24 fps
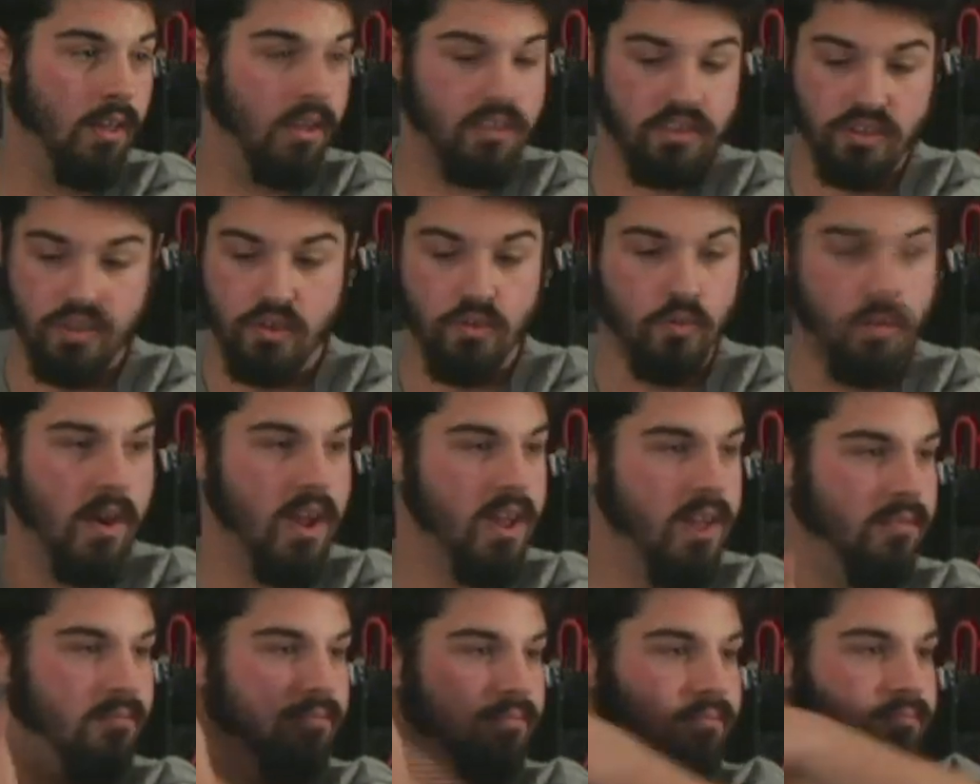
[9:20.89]
You
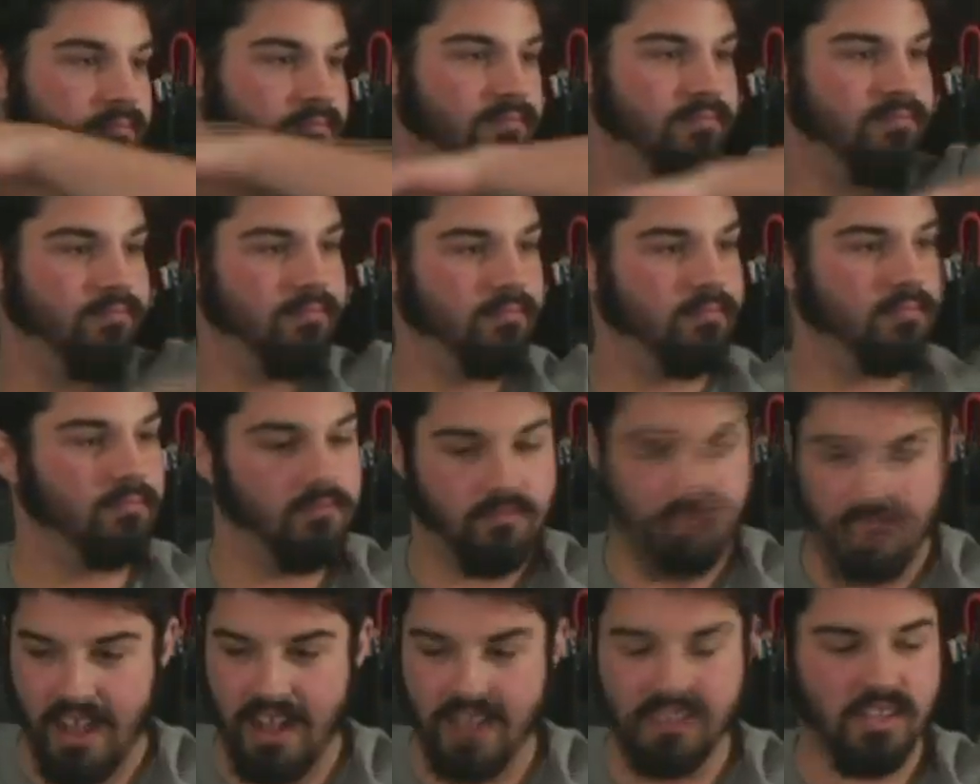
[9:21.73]
win.
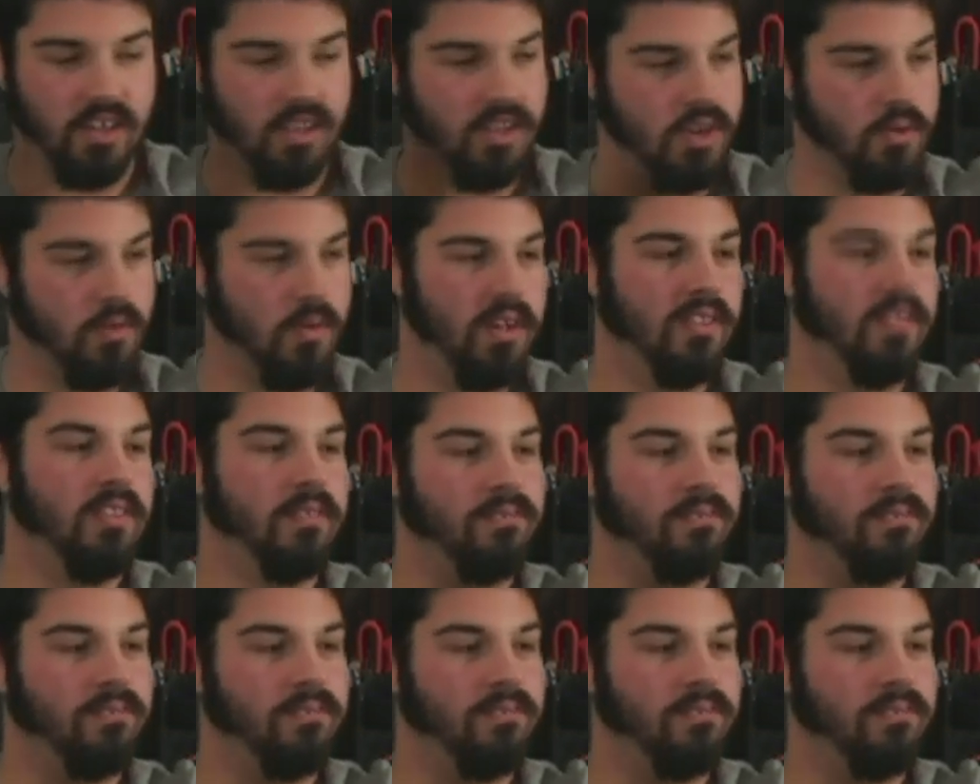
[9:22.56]
That's how you win.